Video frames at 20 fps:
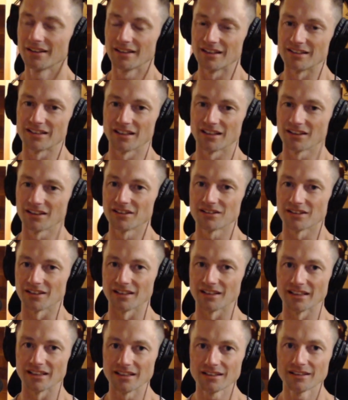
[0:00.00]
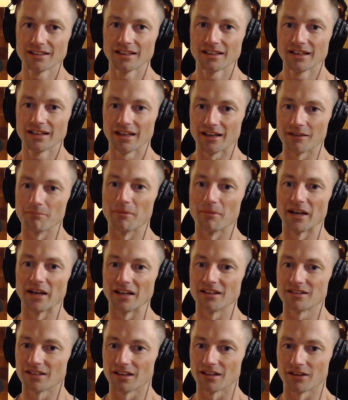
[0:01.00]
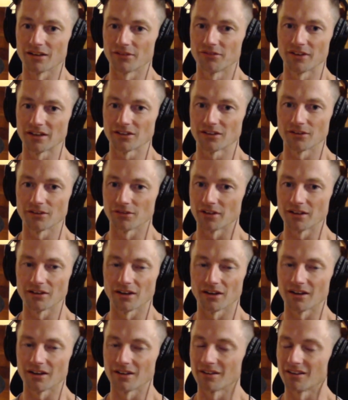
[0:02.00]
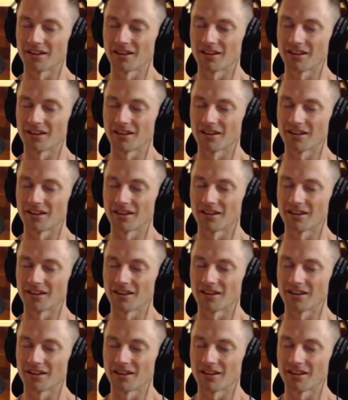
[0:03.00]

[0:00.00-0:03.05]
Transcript: intelligently and manage that effectively,